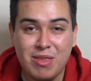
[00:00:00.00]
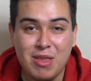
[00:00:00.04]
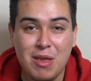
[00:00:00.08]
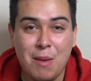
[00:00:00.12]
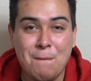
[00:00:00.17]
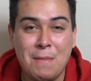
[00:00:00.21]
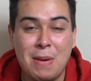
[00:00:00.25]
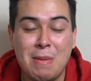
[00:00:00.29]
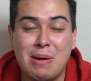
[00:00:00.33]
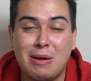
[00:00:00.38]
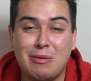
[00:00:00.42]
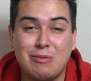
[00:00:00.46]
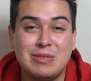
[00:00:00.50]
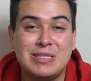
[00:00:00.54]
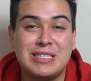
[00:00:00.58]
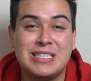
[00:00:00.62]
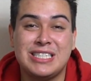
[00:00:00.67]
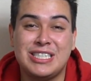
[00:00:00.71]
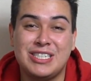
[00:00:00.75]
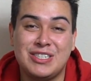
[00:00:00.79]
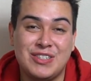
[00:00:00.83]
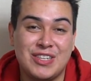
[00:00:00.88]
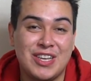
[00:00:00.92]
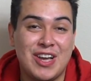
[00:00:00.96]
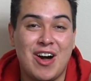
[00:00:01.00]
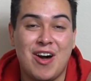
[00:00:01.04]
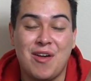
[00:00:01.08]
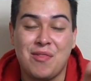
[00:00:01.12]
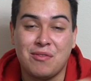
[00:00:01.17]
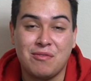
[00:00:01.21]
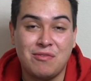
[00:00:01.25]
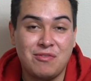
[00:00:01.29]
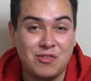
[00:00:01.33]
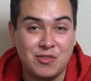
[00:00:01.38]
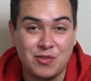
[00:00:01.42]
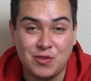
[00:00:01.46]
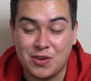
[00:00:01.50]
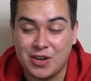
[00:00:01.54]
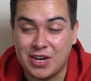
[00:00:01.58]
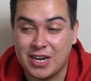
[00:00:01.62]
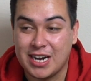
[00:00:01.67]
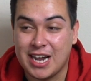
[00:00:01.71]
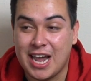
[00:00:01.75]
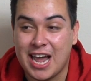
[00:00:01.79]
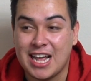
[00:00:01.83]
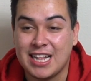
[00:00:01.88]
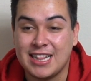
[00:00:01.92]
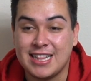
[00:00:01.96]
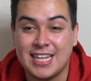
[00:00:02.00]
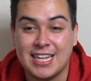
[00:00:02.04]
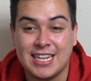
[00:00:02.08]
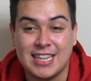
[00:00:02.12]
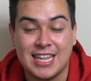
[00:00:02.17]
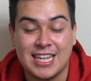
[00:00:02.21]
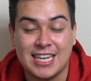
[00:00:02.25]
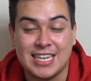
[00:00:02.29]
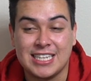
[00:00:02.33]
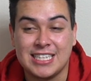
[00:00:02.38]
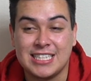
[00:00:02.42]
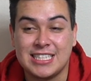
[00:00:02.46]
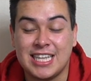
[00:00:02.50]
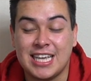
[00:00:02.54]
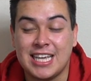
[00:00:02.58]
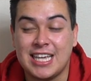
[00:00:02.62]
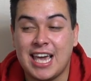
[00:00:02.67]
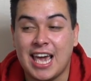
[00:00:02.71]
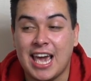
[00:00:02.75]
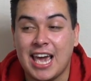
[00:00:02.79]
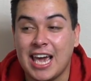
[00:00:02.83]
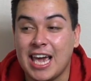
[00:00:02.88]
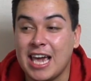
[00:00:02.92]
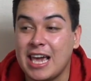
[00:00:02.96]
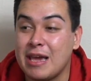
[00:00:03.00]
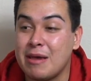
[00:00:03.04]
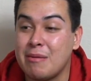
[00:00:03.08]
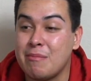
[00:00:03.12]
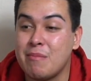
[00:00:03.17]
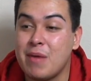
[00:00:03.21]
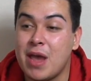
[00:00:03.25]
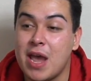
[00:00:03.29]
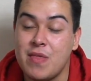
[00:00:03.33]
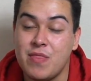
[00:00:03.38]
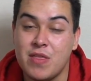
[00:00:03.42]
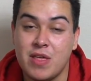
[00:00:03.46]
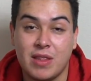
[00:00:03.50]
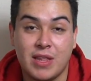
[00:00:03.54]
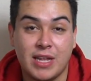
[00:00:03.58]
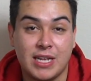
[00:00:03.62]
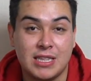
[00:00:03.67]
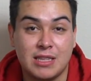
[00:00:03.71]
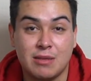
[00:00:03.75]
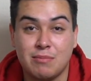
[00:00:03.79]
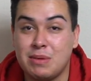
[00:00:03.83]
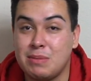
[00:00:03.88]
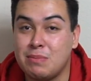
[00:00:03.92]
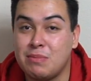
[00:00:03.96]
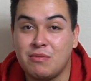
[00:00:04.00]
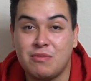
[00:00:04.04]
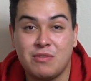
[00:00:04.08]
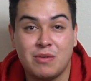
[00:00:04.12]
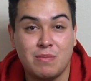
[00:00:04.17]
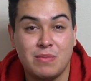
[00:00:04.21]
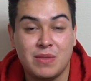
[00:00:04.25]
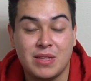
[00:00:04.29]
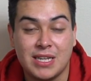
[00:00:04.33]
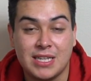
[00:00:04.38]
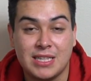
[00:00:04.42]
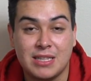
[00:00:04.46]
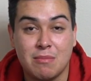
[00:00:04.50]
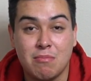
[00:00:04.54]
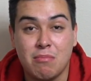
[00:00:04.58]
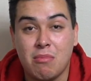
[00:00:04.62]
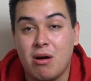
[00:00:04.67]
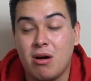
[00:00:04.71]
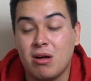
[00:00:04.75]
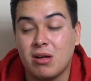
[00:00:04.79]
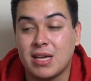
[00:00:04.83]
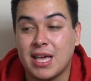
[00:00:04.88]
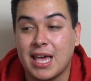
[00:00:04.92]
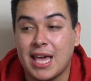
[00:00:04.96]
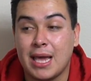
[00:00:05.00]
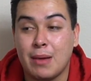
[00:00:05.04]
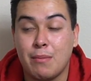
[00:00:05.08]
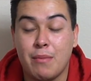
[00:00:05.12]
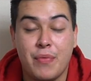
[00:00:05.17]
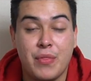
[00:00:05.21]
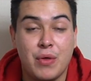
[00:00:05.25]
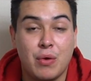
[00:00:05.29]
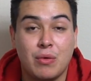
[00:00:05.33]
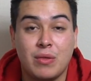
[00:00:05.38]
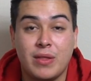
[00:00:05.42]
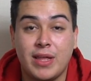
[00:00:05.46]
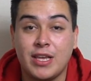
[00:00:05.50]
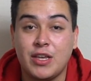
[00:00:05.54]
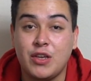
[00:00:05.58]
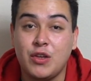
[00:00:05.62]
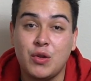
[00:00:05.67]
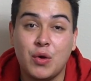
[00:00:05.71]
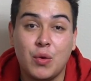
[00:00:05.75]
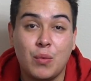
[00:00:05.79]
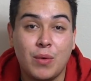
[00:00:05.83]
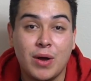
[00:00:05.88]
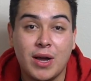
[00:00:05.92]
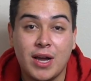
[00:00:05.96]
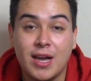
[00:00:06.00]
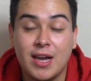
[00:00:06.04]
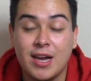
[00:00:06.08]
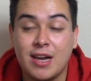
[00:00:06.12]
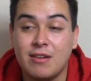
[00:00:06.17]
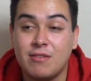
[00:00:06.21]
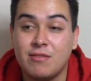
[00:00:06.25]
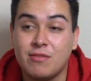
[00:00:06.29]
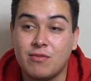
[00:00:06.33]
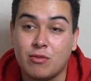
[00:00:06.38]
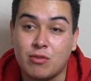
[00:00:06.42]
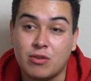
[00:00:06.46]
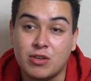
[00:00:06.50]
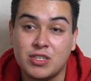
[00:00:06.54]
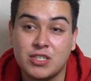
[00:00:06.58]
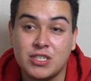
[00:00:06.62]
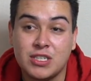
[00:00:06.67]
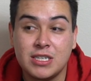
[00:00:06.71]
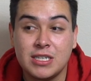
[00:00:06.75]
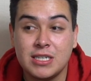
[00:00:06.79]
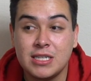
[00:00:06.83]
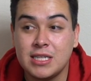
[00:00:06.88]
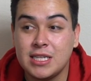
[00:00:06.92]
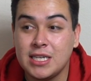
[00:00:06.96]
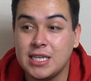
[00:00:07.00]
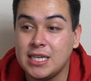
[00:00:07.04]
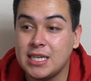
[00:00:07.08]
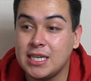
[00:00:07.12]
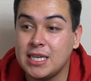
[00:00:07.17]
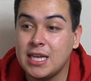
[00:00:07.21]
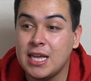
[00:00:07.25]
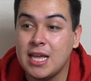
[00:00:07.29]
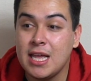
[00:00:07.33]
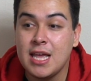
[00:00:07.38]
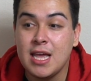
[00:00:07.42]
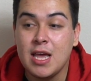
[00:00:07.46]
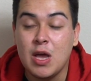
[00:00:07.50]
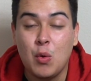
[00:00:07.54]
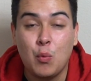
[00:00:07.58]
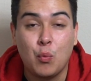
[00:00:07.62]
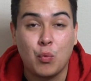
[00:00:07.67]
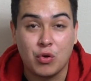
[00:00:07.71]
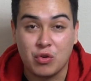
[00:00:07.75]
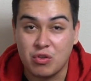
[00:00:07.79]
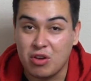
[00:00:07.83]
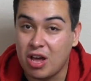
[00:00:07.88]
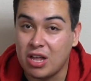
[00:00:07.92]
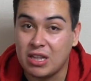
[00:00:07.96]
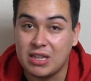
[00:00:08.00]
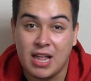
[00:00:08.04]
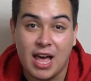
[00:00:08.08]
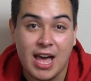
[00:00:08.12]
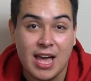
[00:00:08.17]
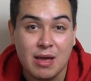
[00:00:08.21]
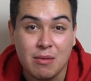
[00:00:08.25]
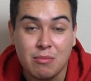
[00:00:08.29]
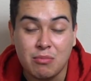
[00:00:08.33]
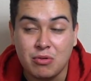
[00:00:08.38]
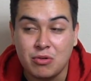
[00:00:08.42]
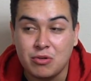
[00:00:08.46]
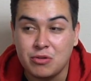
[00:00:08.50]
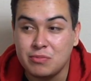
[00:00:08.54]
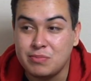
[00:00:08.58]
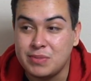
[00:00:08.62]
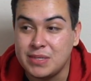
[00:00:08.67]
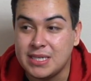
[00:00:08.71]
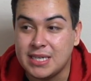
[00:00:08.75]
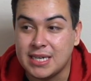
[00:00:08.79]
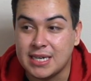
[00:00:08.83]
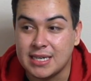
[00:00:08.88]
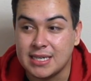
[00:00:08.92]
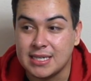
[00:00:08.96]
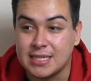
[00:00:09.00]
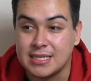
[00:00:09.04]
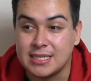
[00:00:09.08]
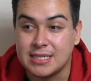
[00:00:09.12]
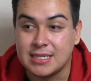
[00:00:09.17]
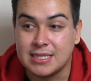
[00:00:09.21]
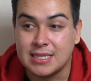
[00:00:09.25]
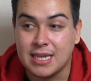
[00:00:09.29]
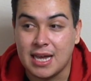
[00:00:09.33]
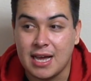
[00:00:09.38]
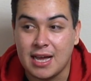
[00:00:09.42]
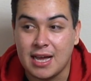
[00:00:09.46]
My mom was literally on the floor, and then like they came, and then like the people from the mall came, and they were like, you know what, unfortunately we're not liable because